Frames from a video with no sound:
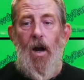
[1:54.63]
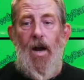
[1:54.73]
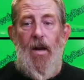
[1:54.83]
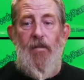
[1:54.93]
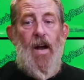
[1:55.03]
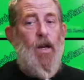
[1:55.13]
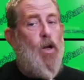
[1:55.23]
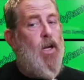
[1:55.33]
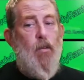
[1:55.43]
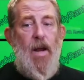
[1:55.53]
And if I
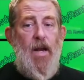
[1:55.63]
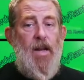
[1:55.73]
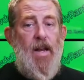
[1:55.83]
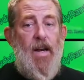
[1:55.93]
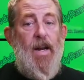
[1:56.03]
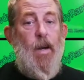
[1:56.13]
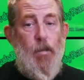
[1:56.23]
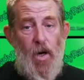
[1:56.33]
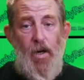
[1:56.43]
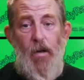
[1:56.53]
look at a man naked, I get
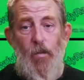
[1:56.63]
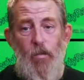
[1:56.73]
pregnant.